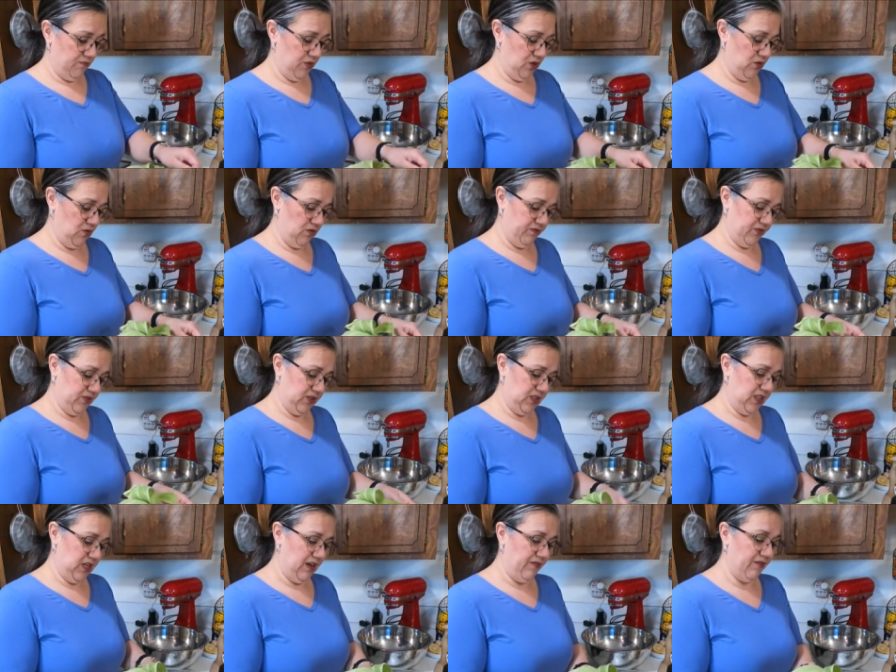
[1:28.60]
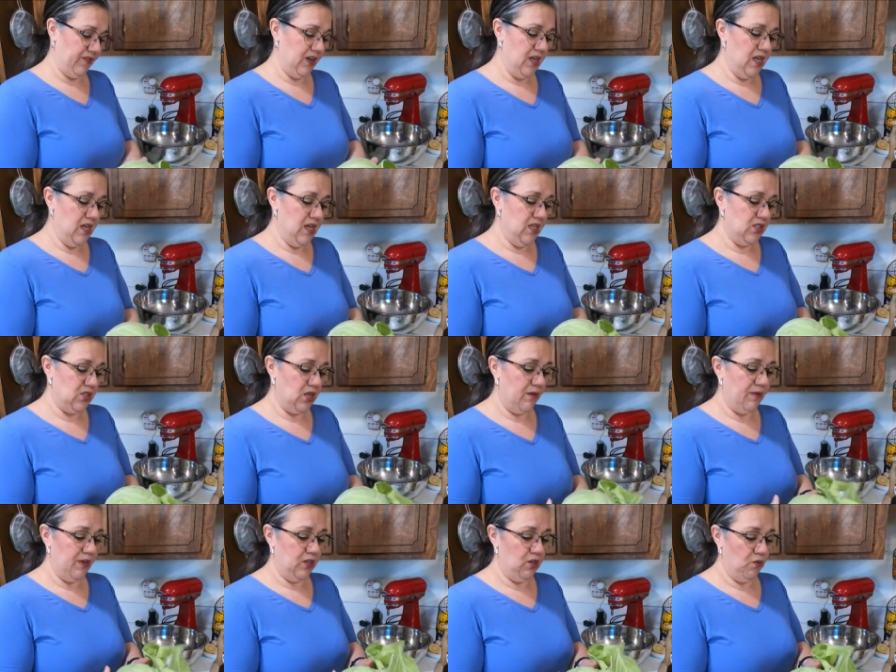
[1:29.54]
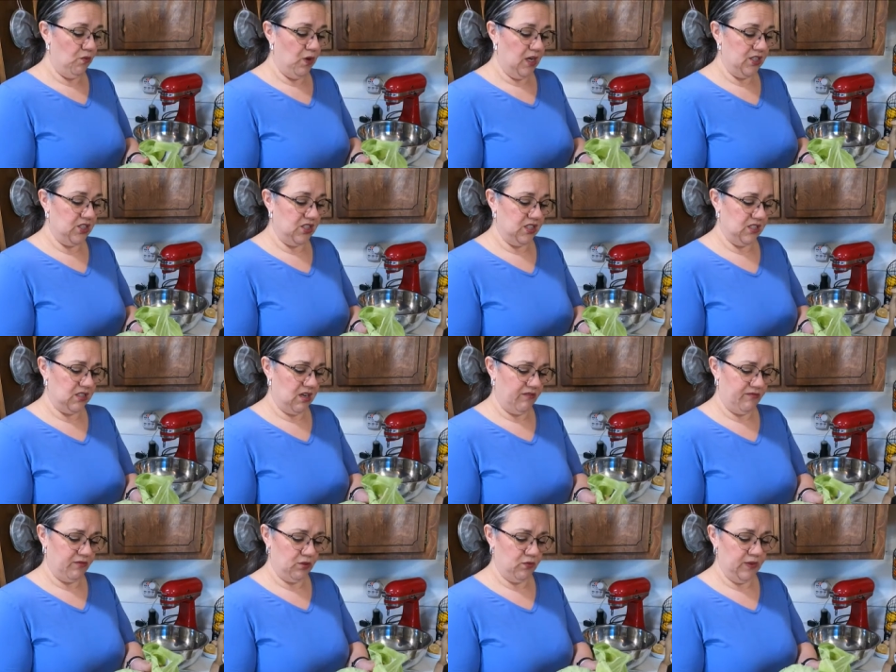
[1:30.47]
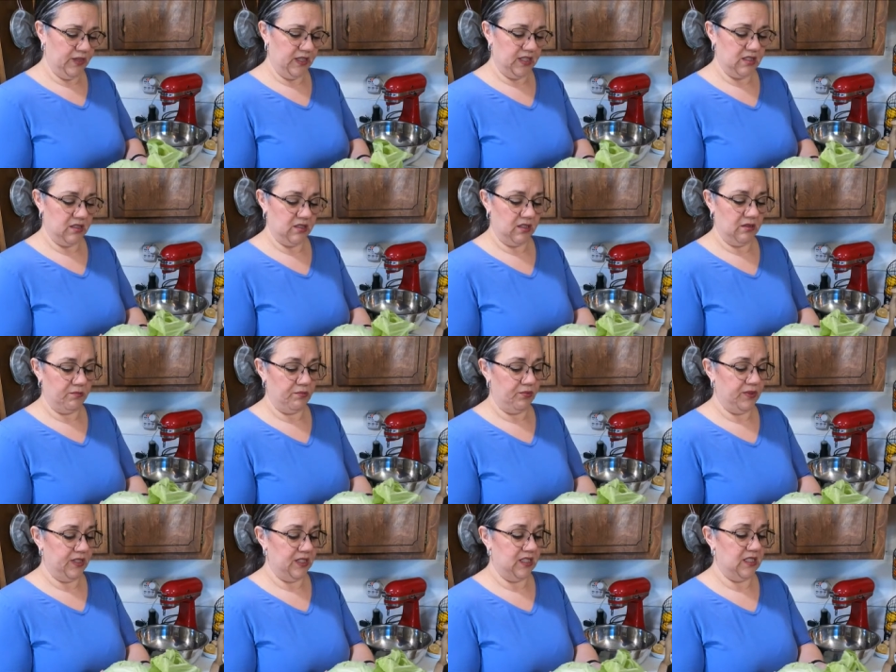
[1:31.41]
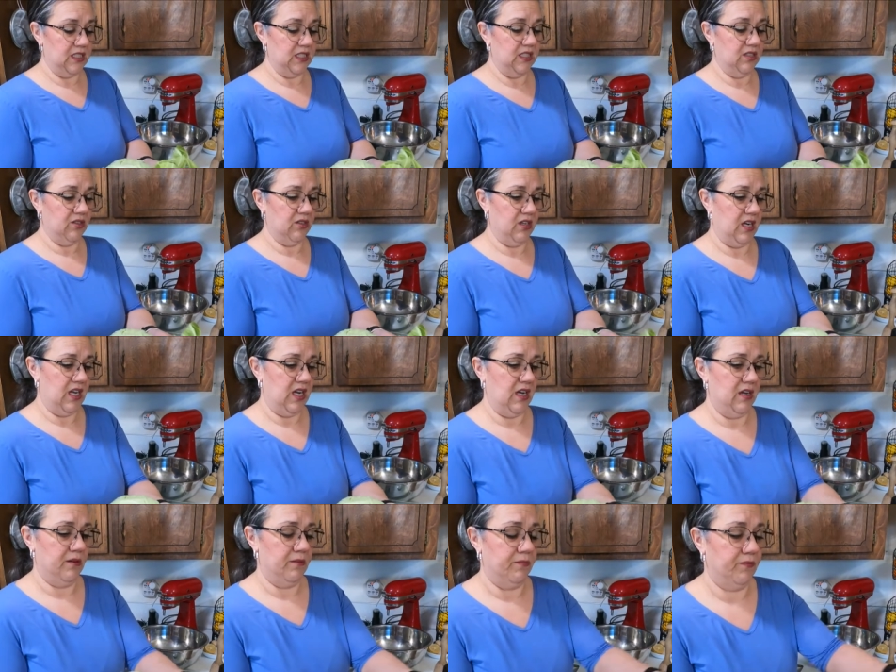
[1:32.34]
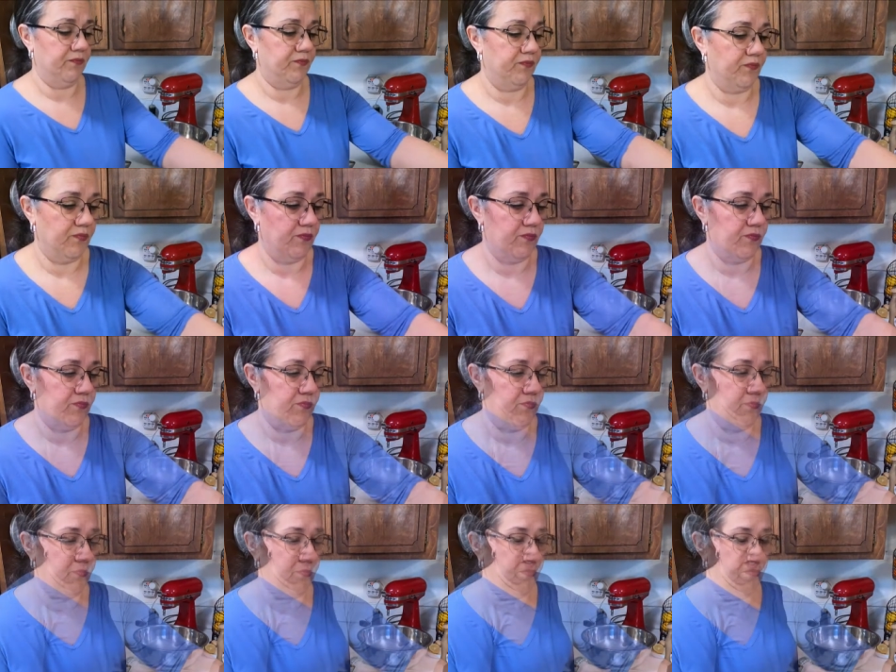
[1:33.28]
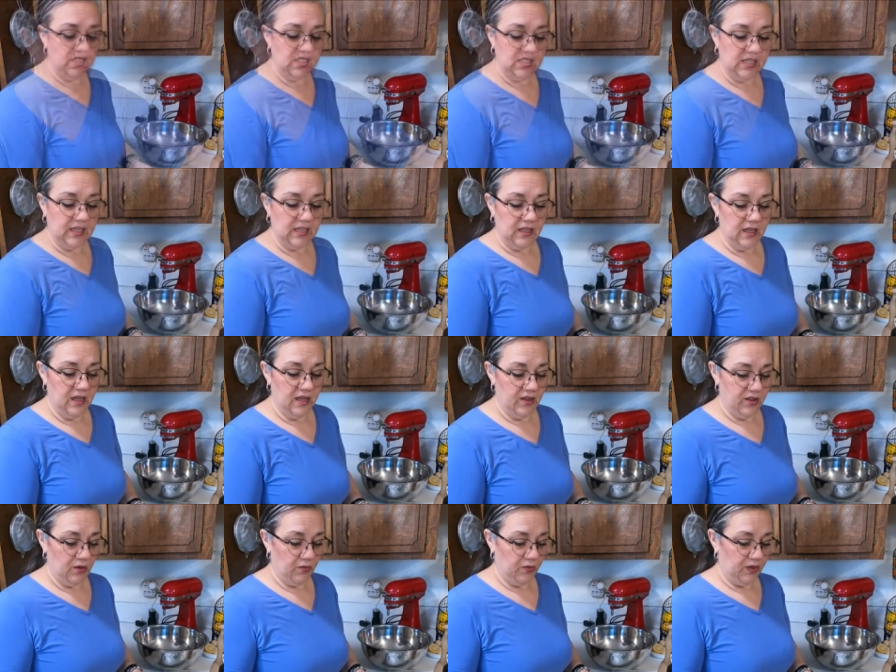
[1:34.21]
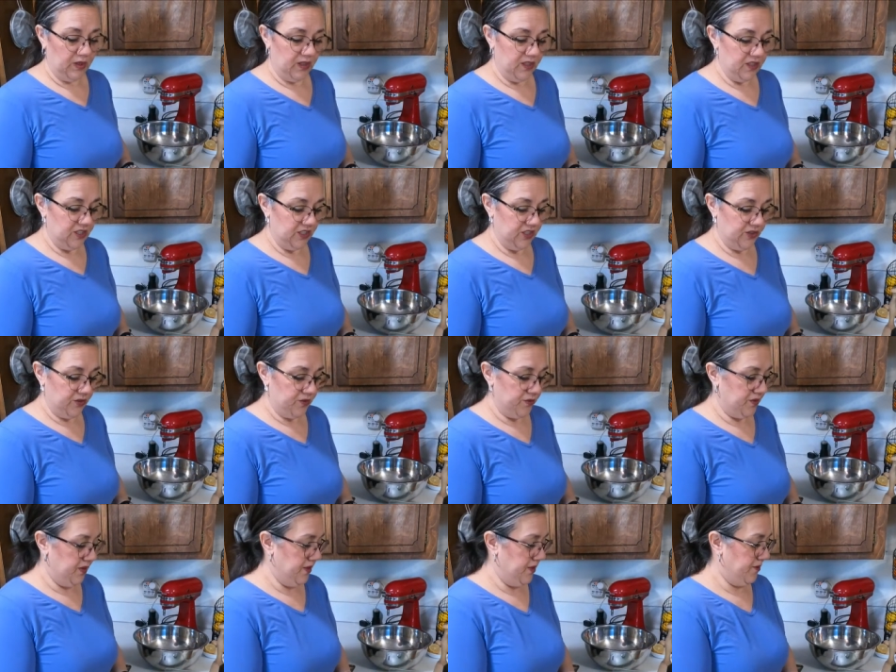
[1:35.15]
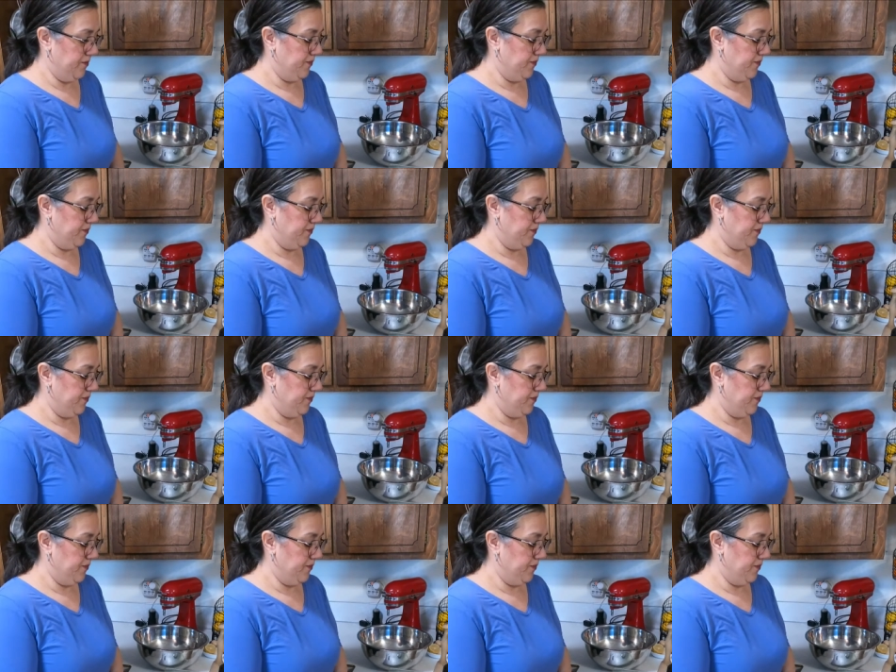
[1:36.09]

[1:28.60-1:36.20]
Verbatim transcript: beautiful stuff. So I'm gonna go wash this off real quick. It's looking pretty dirty. So the first thing that we're gonna do